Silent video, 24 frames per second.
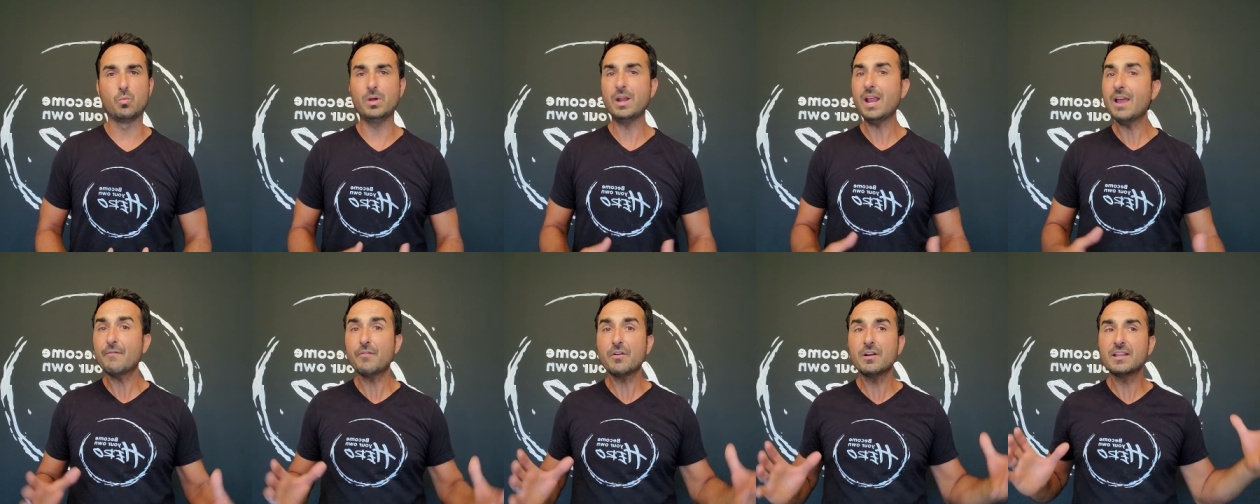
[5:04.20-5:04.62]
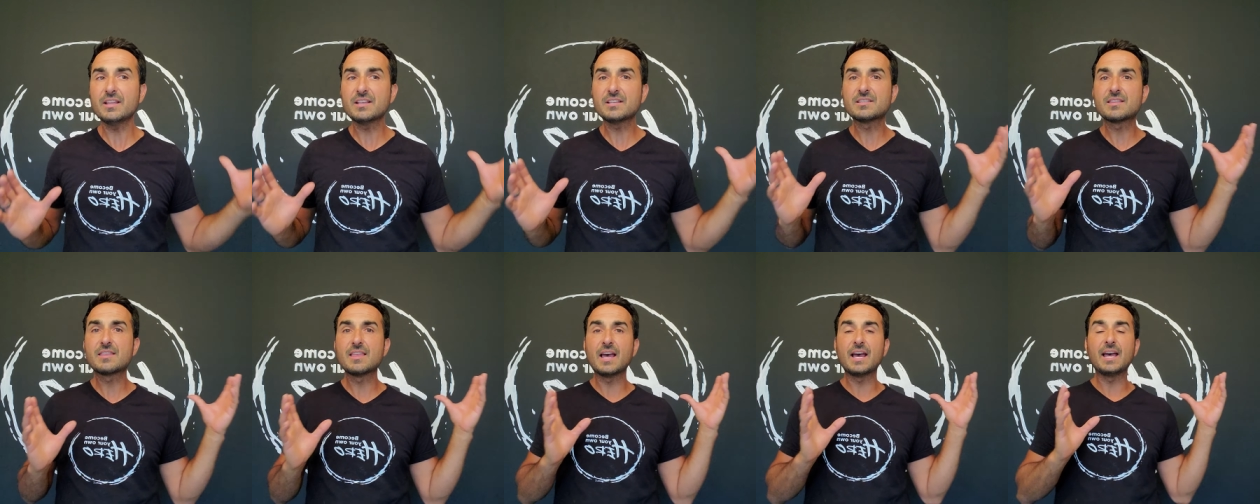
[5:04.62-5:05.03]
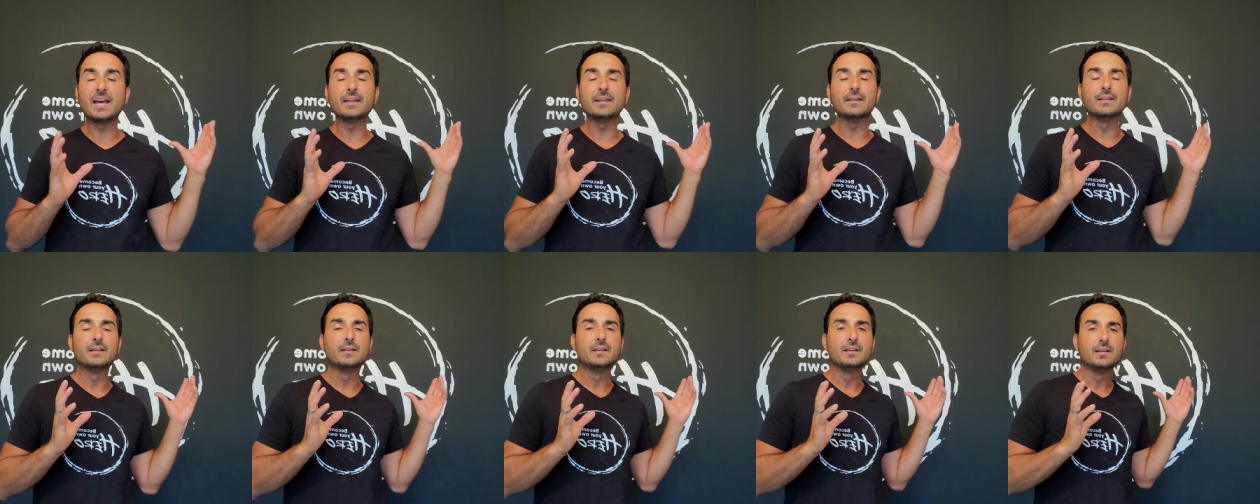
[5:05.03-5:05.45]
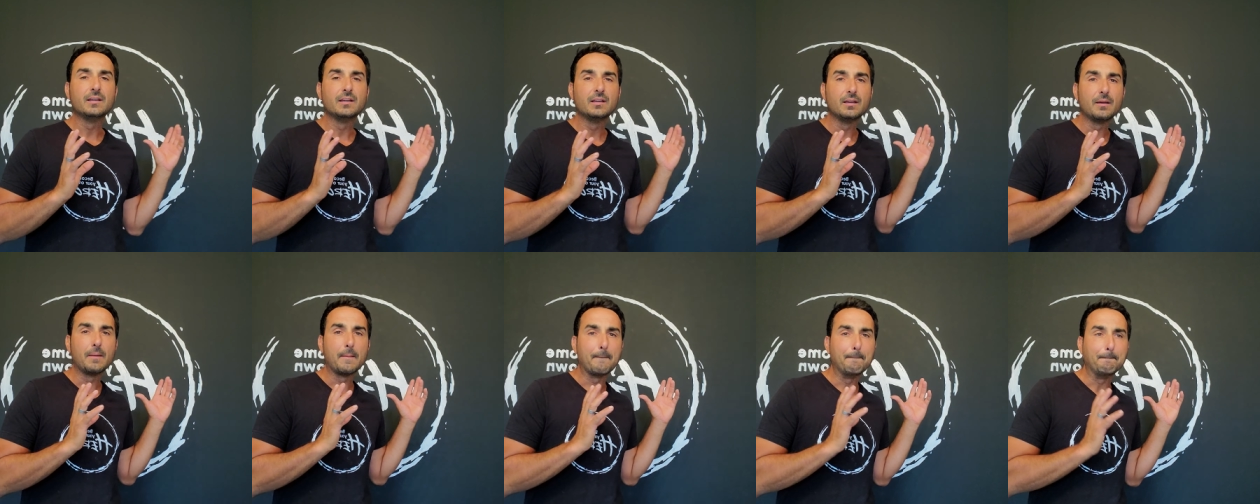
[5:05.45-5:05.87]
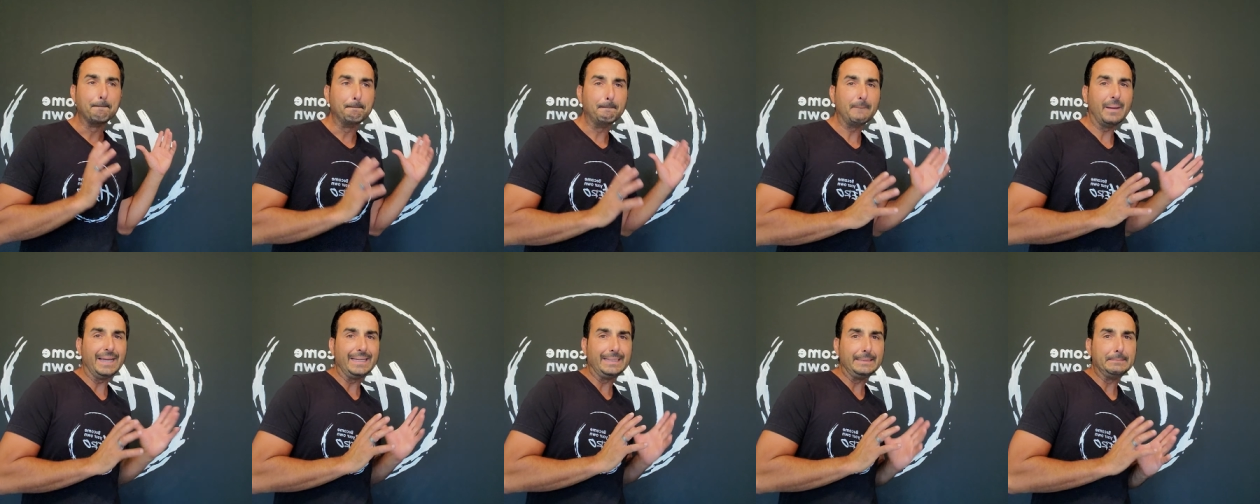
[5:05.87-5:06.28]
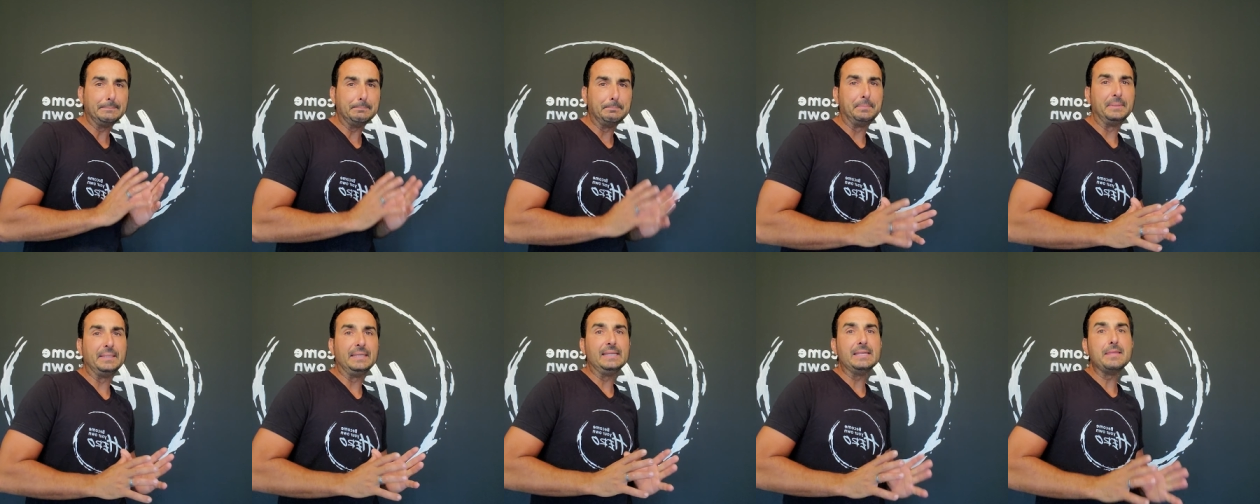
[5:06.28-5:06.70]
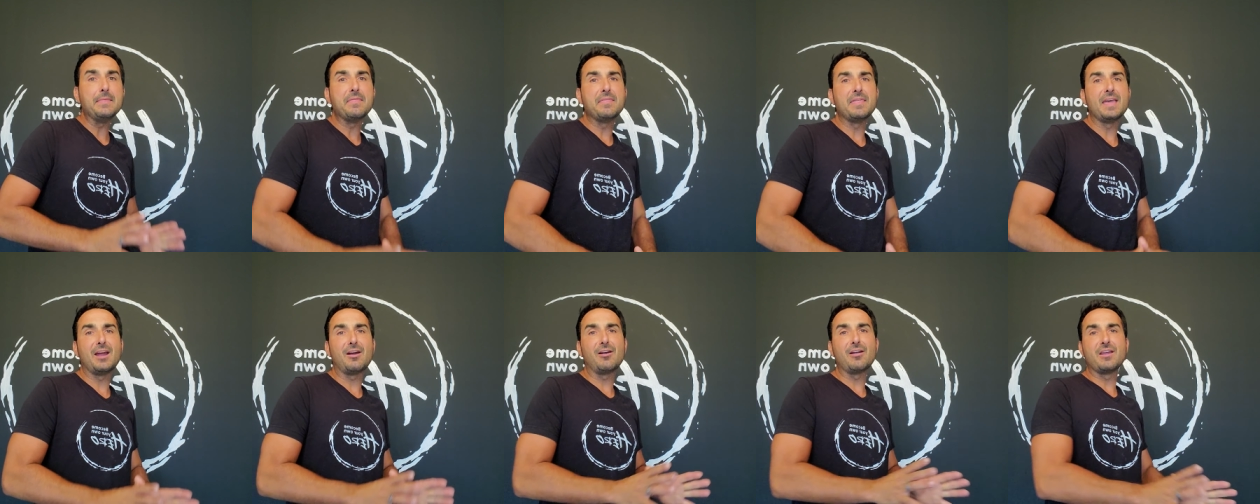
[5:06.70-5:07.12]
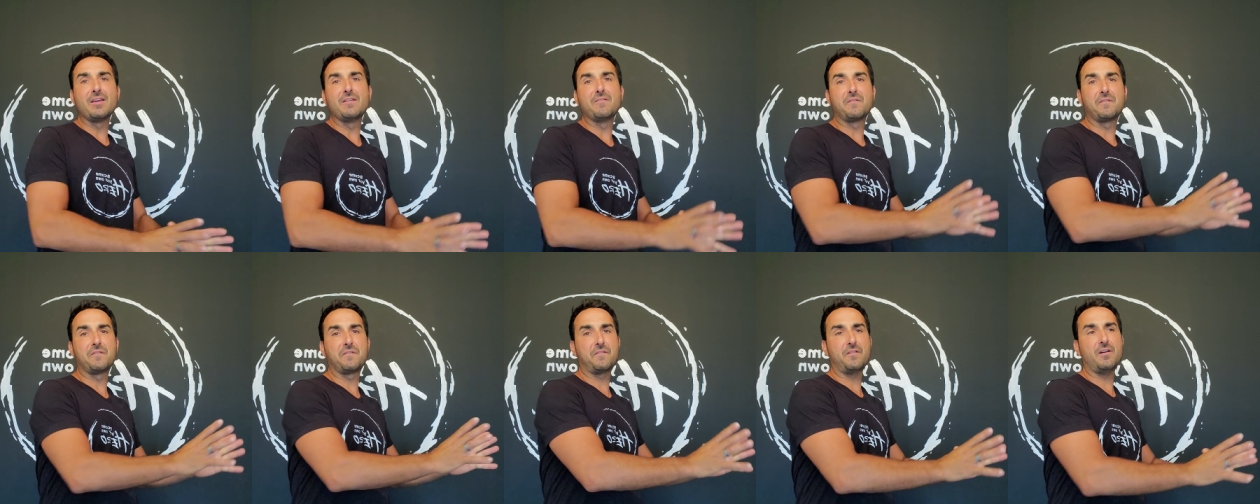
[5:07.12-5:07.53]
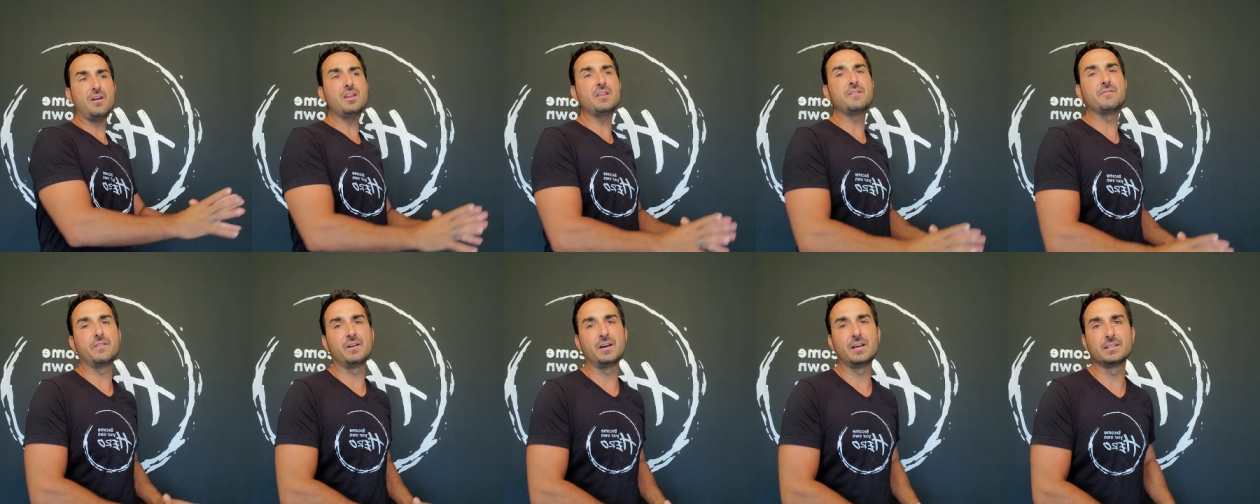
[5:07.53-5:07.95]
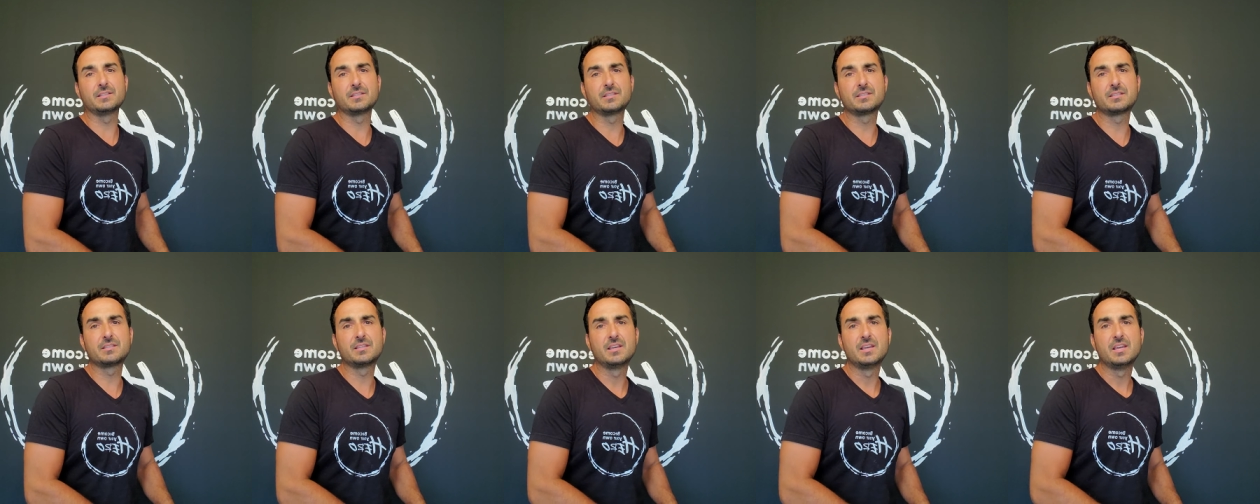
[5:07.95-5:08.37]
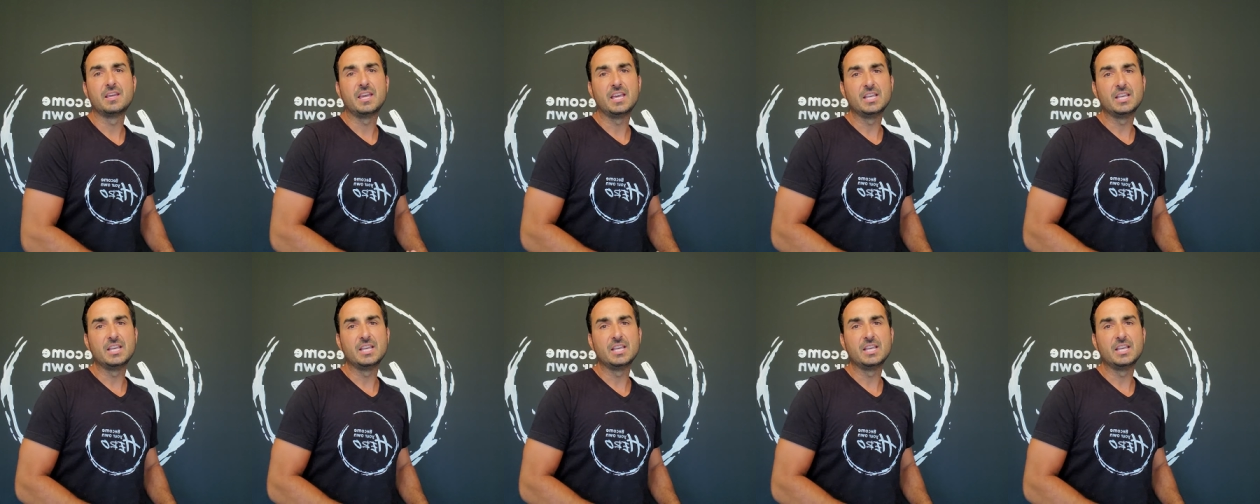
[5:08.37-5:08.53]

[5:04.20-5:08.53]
whatever it is that might be there in front of us,